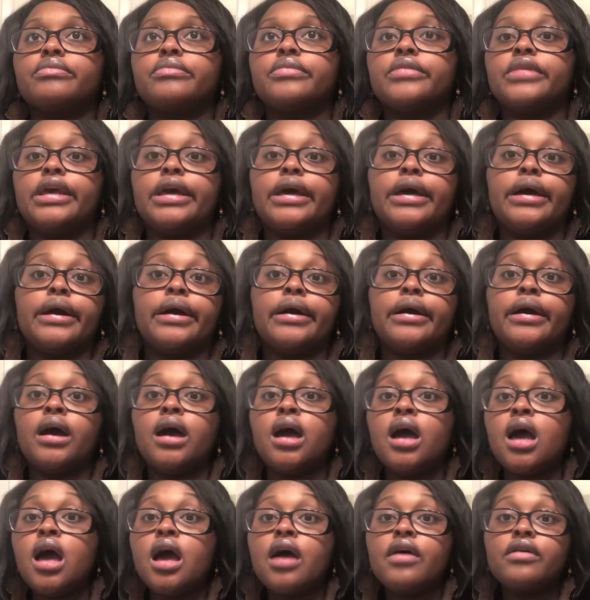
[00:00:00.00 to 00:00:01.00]
Yeah,
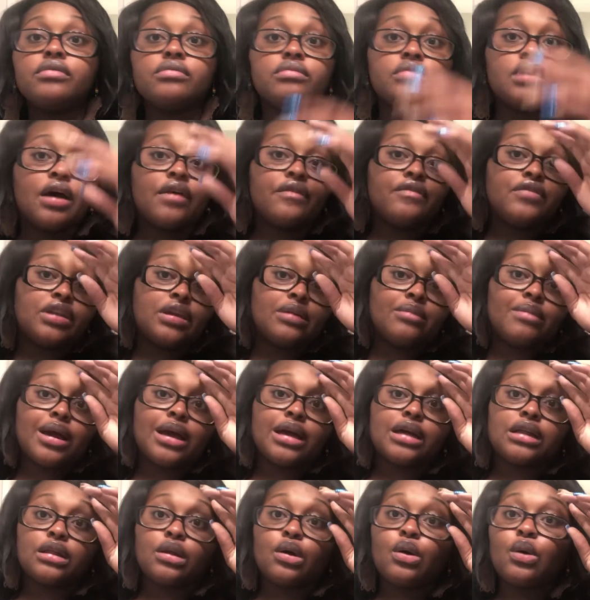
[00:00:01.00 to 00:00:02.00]
not fitting my
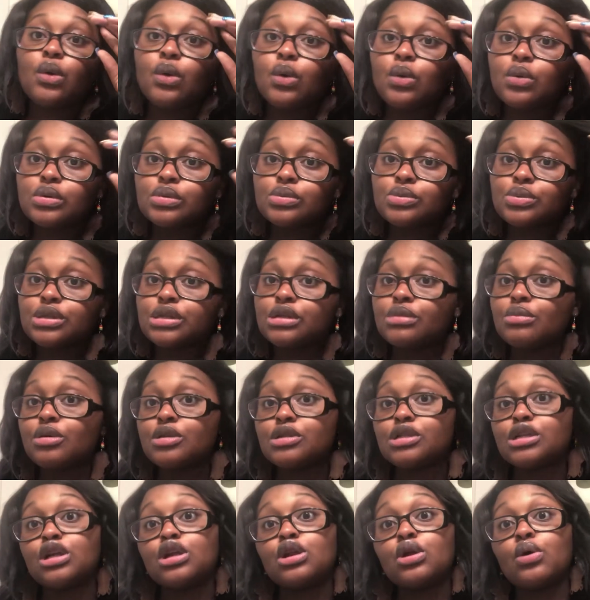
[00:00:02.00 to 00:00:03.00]
clothes was the
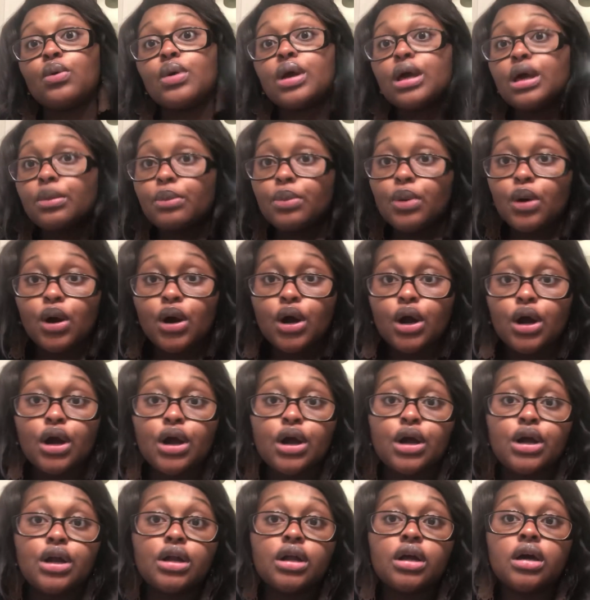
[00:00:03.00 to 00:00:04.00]
most annoying
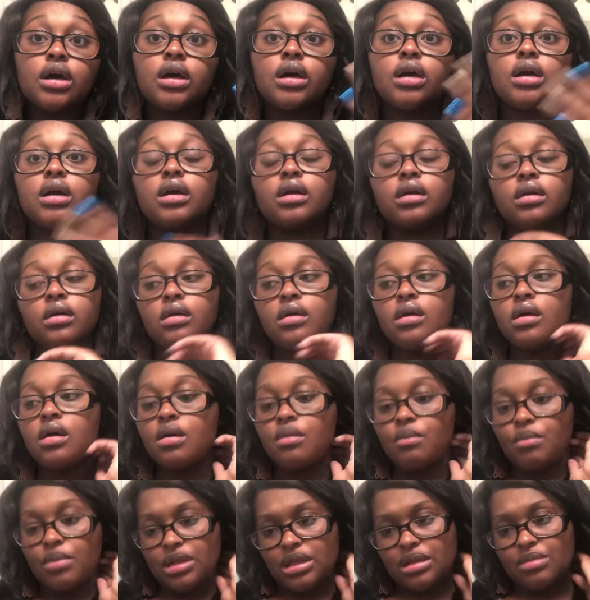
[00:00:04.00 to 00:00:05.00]
part.
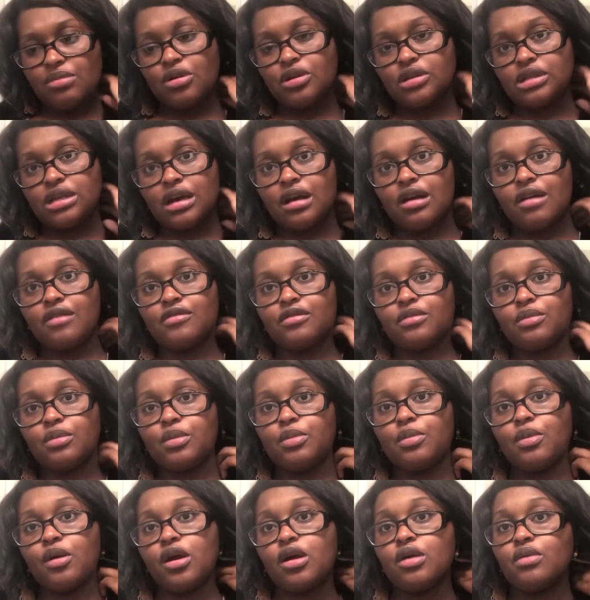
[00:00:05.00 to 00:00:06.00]
But the most uncomfortable
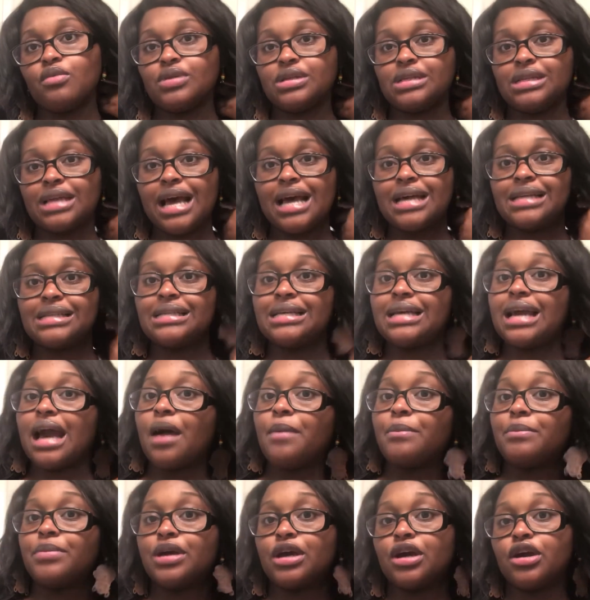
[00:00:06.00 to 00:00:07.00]
part was as he
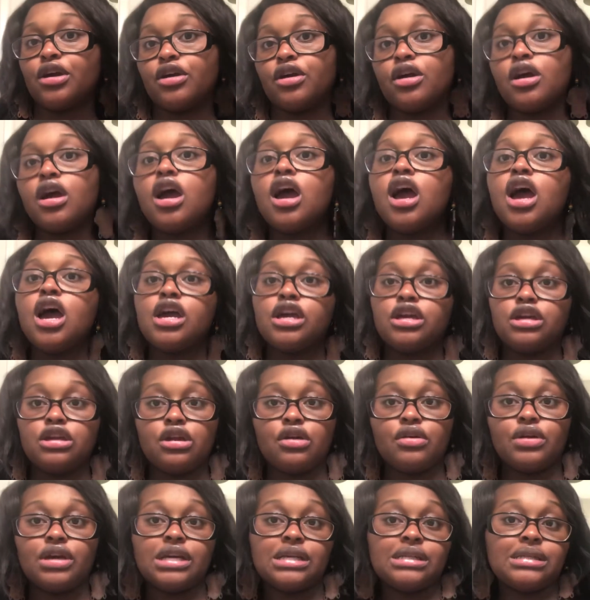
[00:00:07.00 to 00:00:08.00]
got bigger.
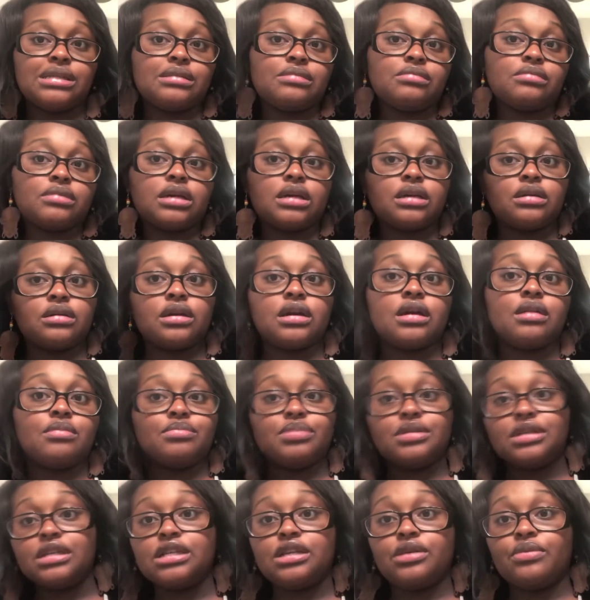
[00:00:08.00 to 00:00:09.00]
He's
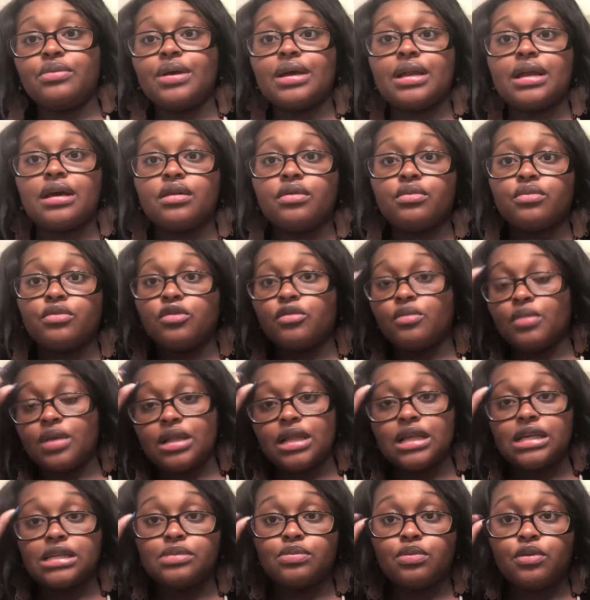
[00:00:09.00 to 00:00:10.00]
completely ran out of room
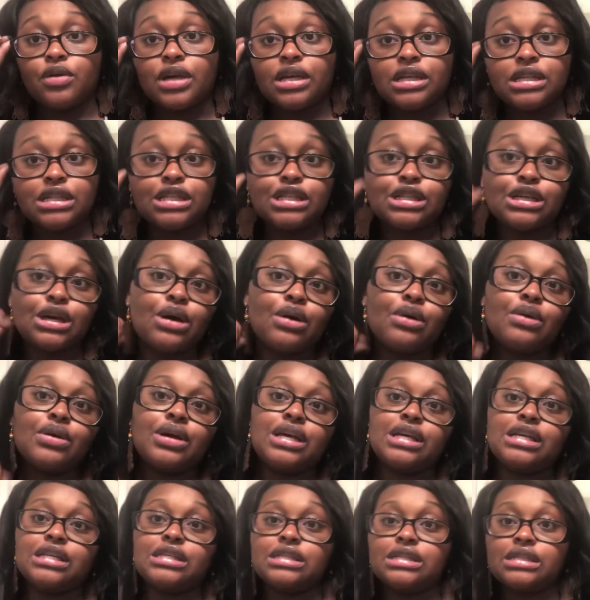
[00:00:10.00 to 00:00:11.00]
at this point. So
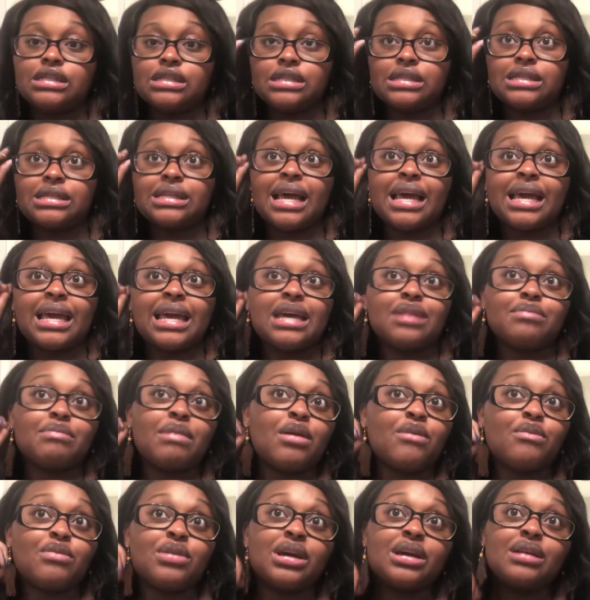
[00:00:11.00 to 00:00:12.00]
he's just like in
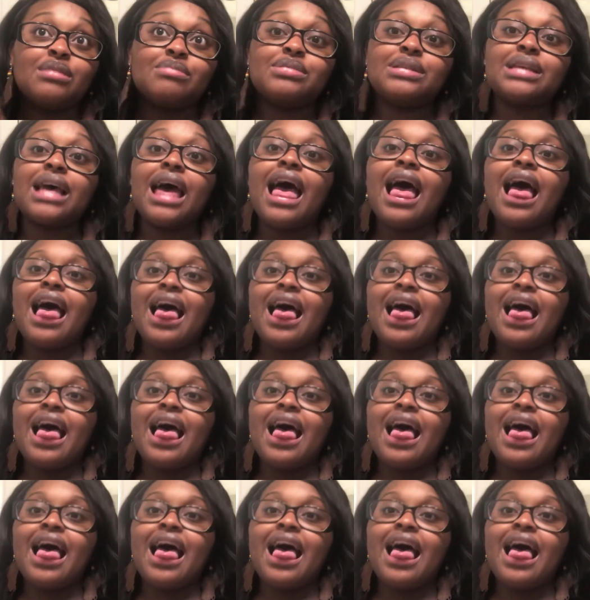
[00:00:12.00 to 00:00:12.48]
my ribs.